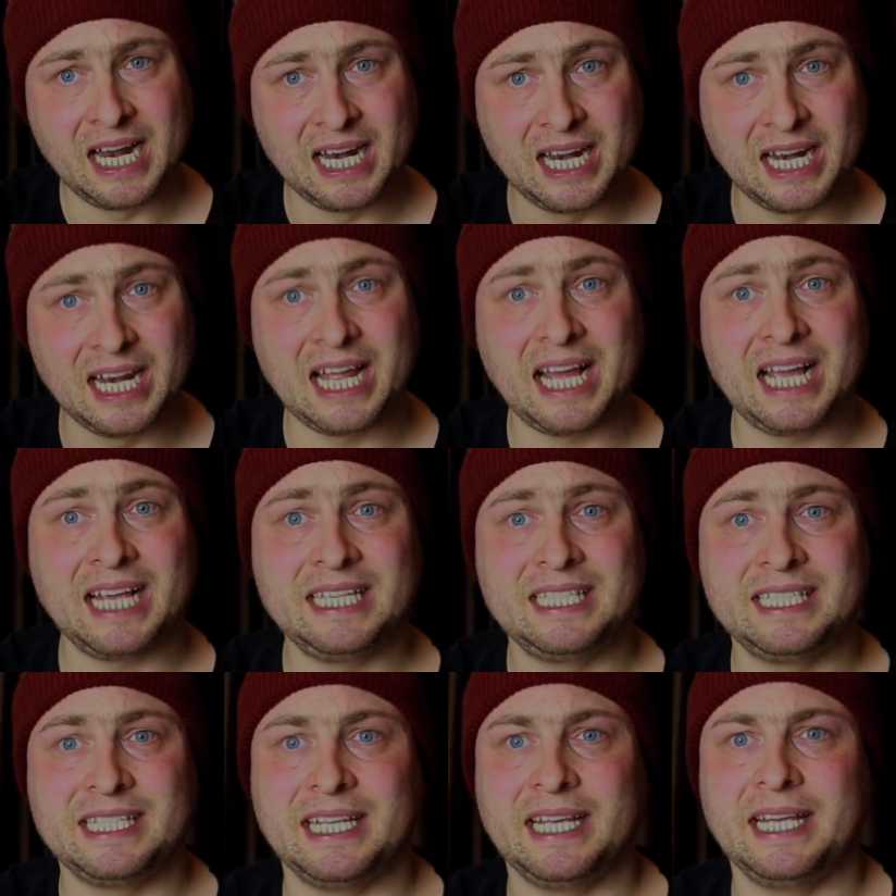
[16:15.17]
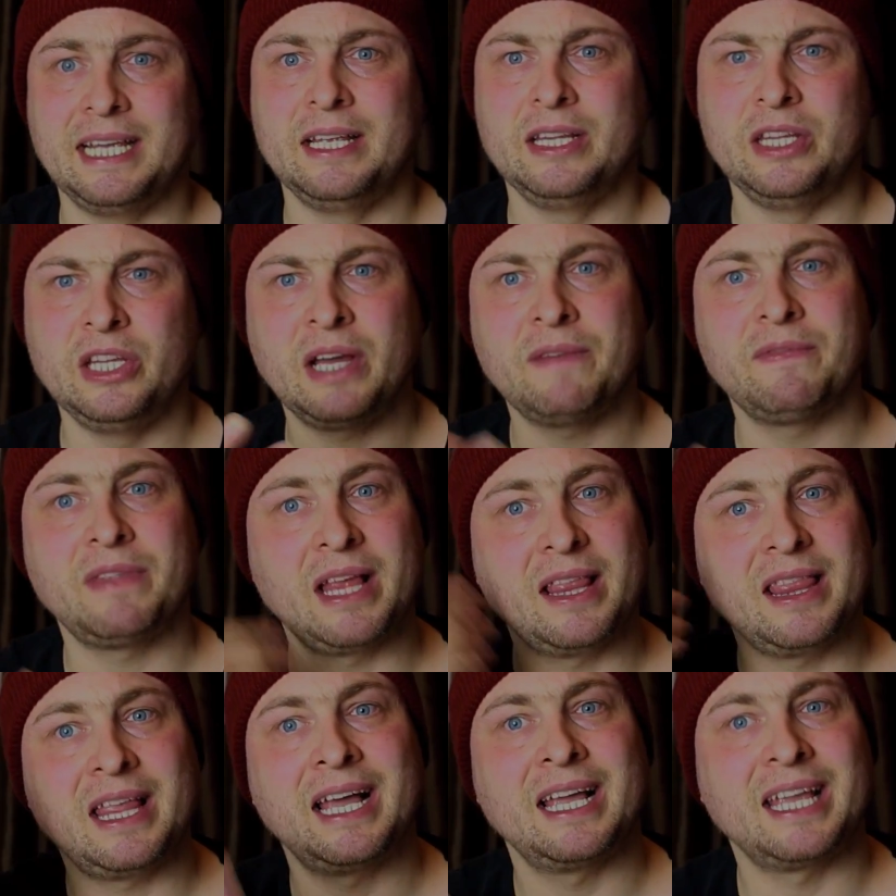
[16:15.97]
light it, they have
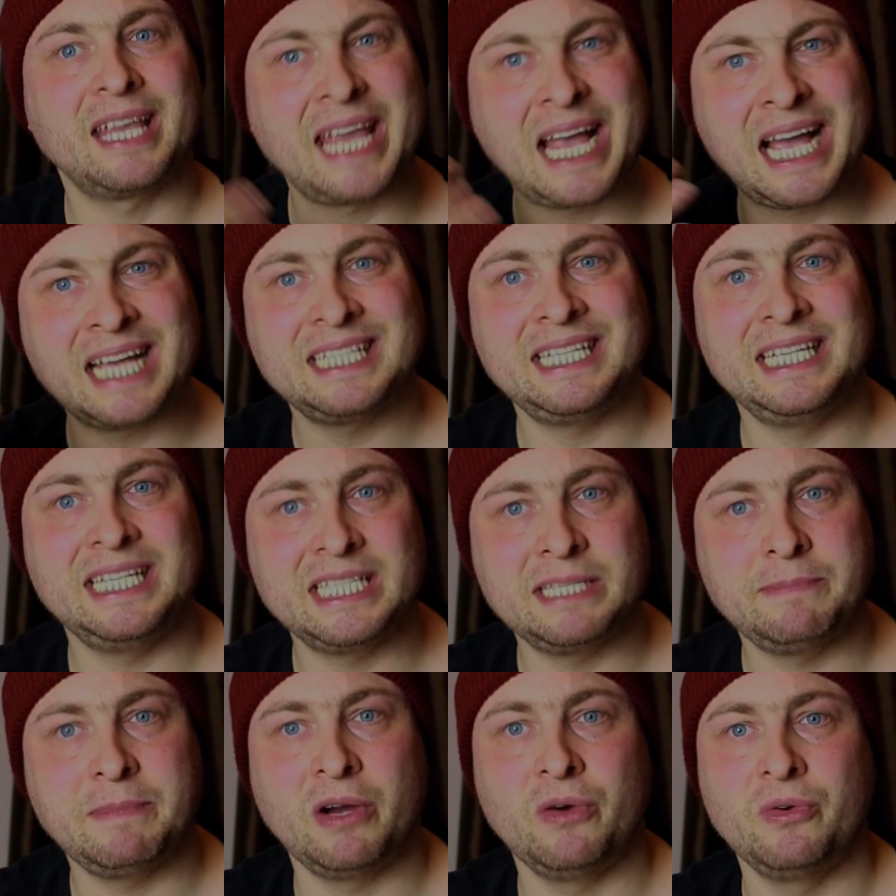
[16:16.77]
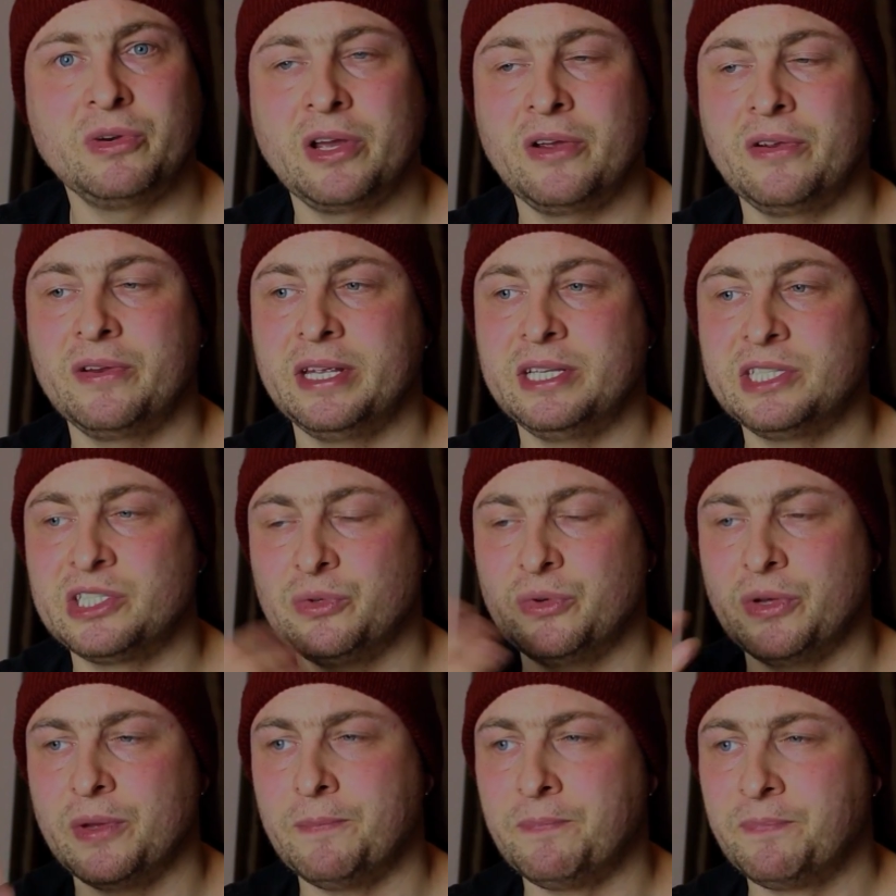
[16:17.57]
that like gassy smell, don't they,
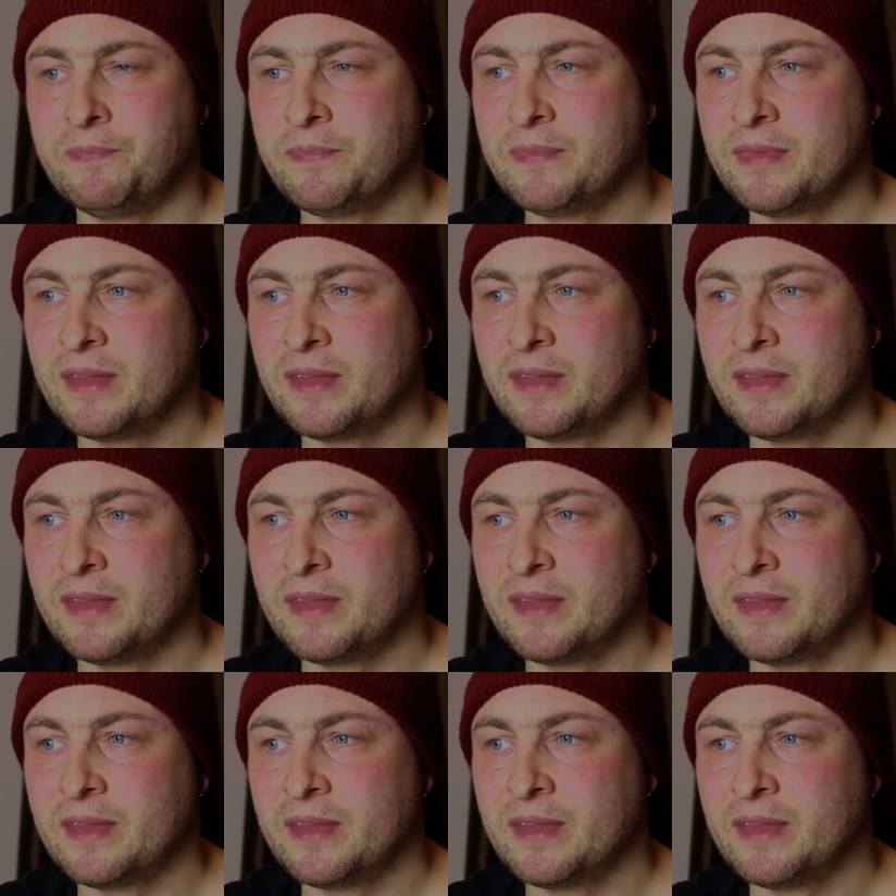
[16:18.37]
to them?